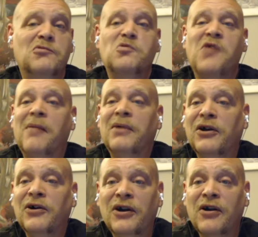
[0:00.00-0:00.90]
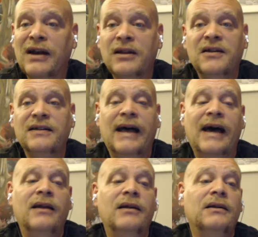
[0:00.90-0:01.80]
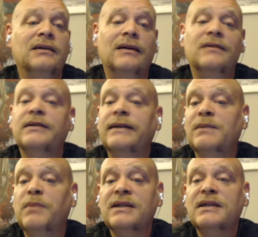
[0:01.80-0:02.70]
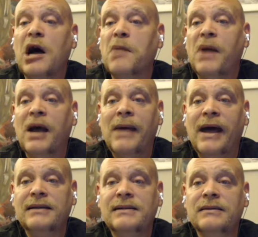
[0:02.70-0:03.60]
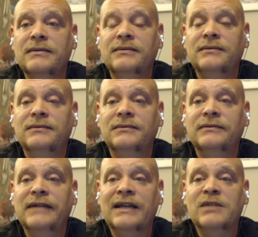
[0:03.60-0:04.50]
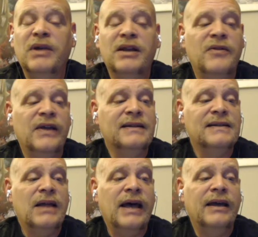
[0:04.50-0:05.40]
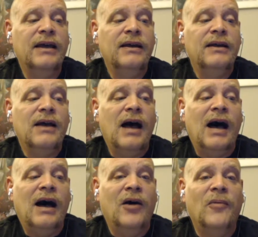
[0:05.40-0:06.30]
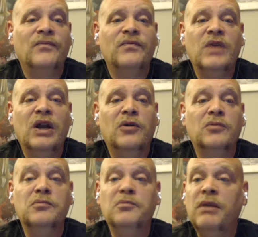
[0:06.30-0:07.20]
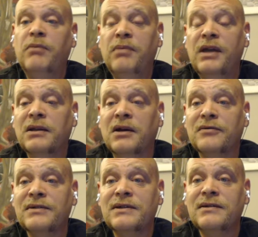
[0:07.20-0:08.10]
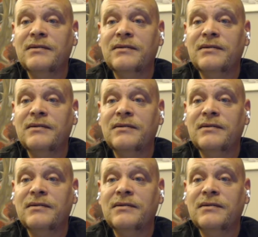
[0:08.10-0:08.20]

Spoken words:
Robinhood or anything like that. Largely, it's been stock buybacks. It's been things like, PPP loans.